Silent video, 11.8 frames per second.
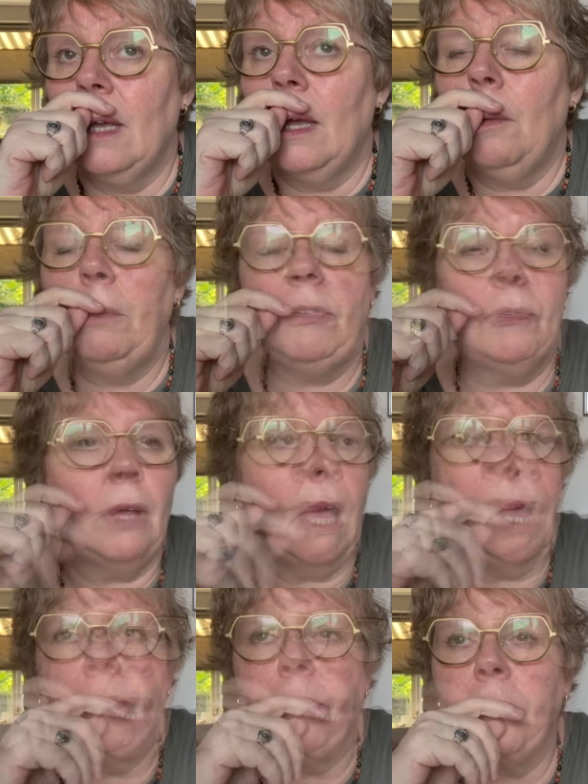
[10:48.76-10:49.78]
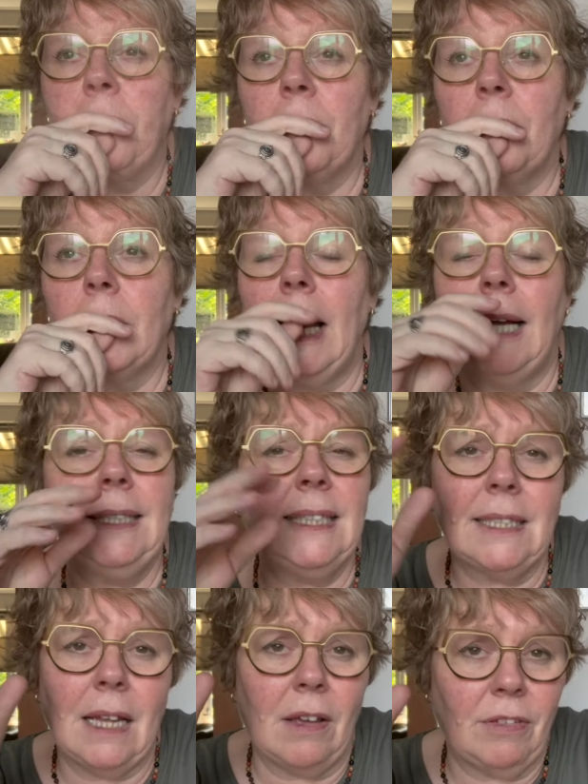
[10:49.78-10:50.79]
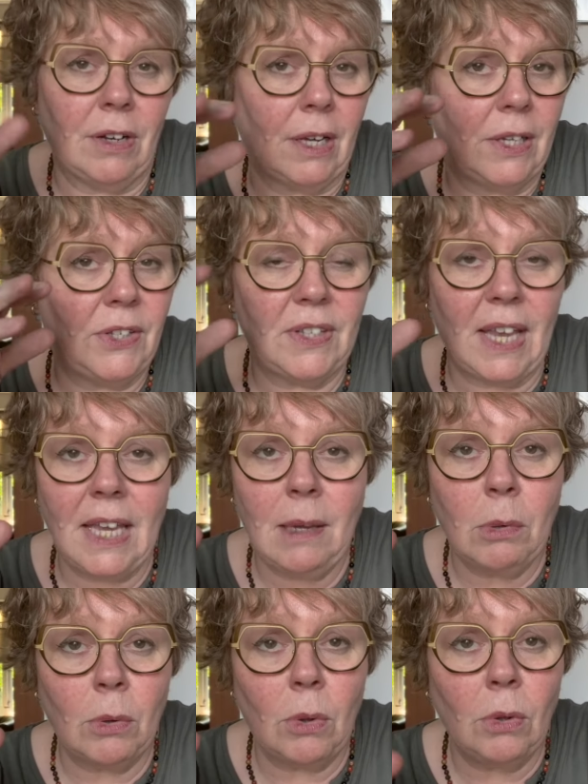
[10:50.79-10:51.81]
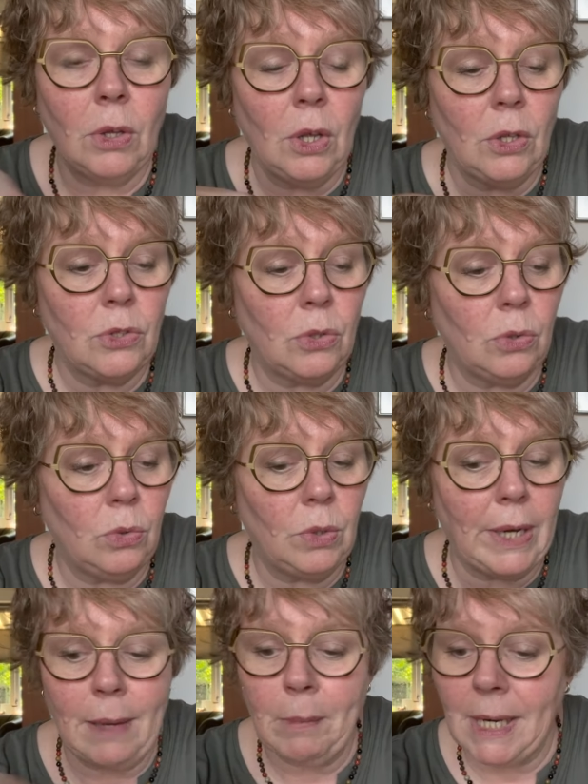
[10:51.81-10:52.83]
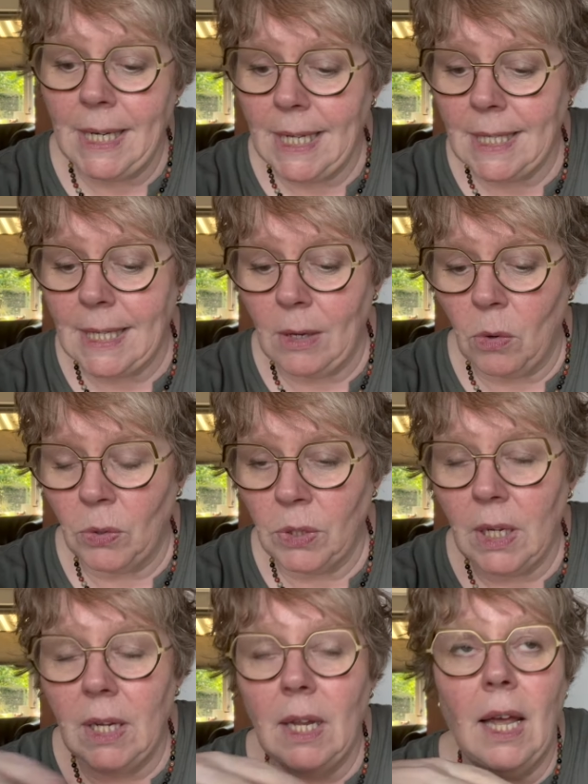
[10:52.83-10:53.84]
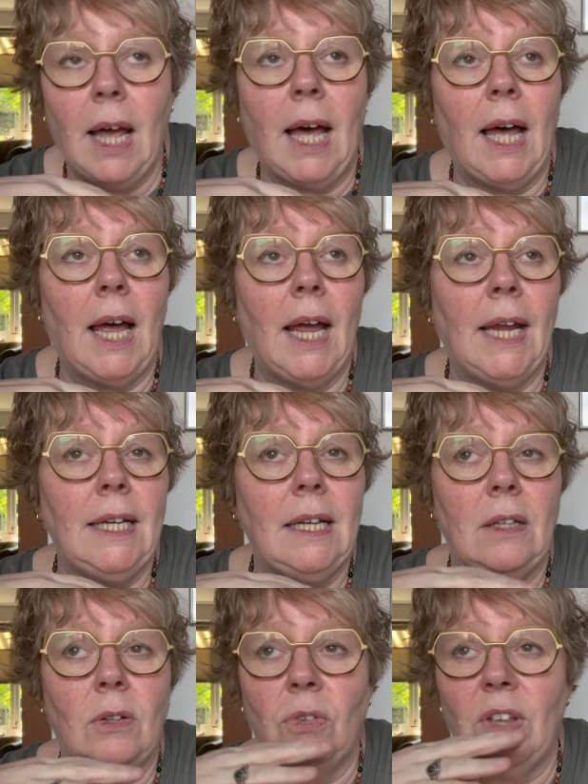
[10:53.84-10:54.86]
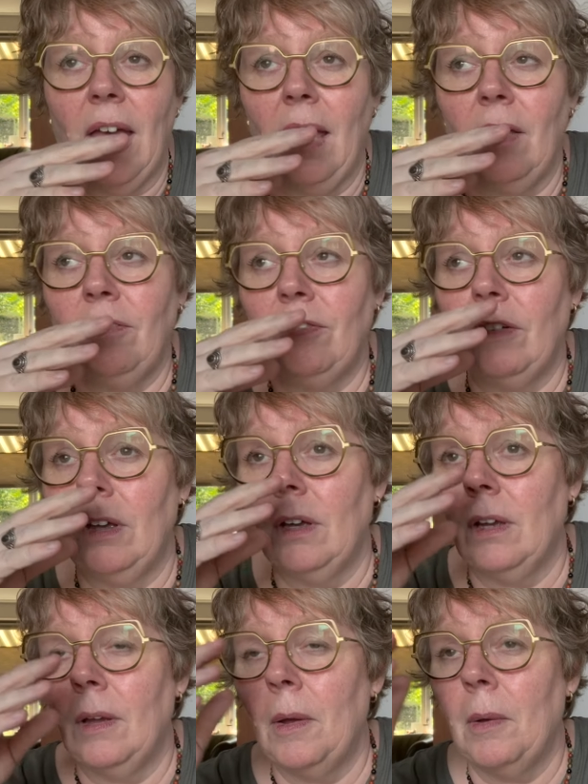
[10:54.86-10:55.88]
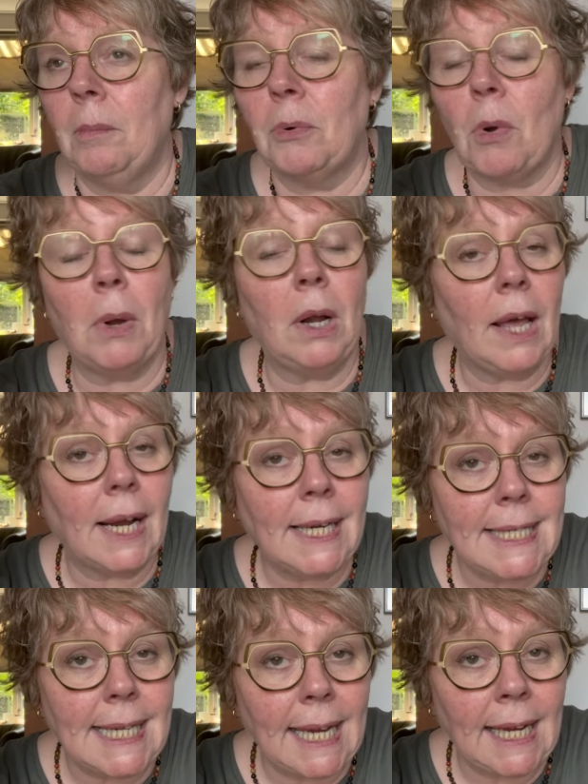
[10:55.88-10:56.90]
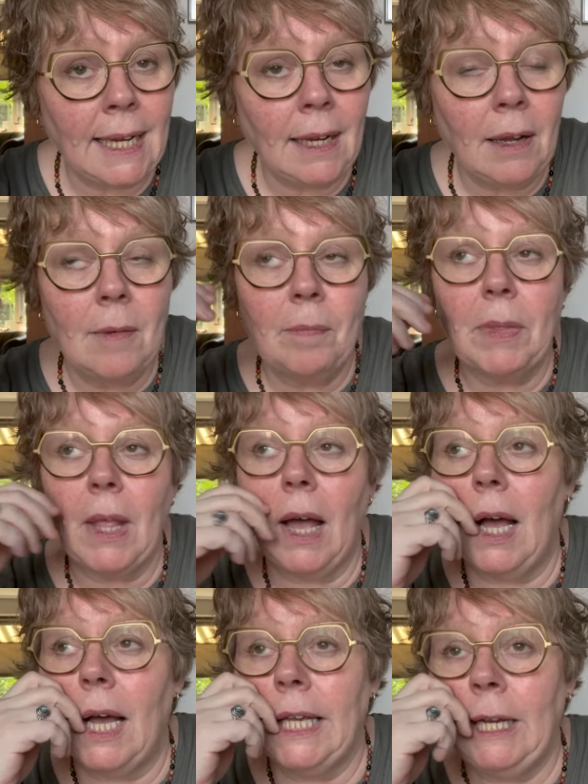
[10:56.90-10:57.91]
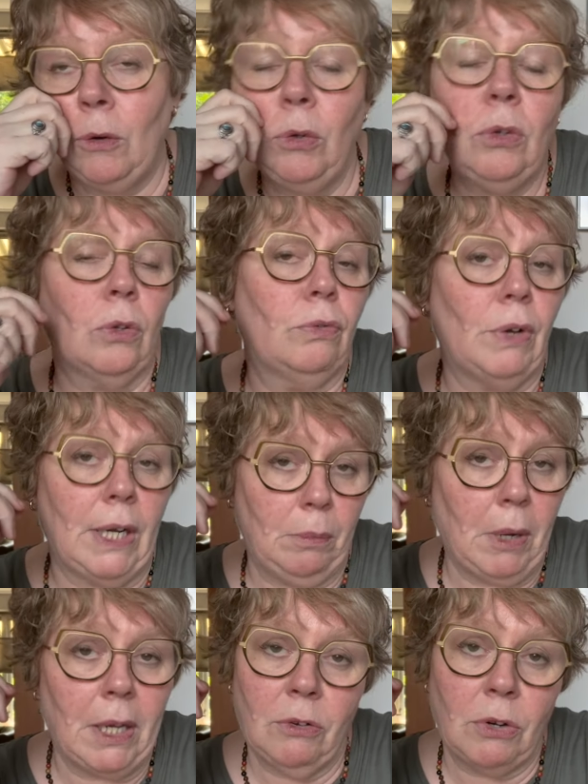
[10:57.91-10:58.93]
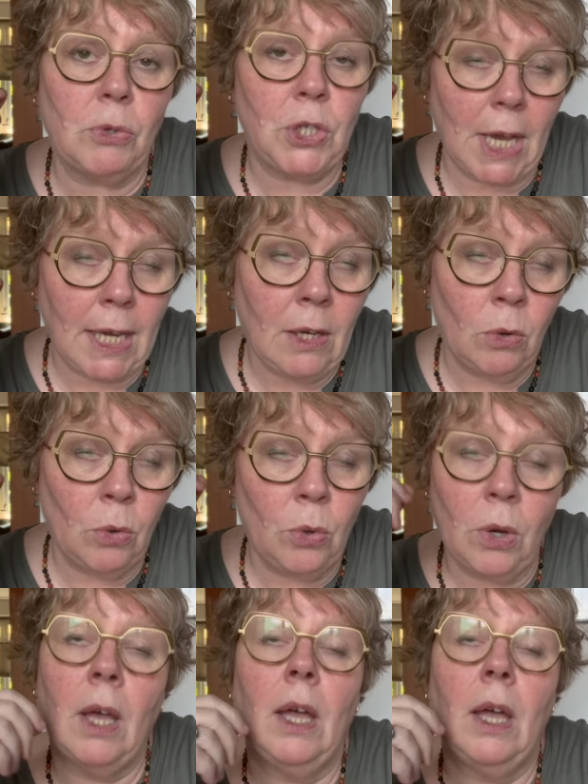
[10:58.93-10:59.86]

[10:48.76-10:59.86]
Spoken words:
But I didn't have a nice table to lay my knitting on. I did not have proper lighting. I could not find my crochet hook.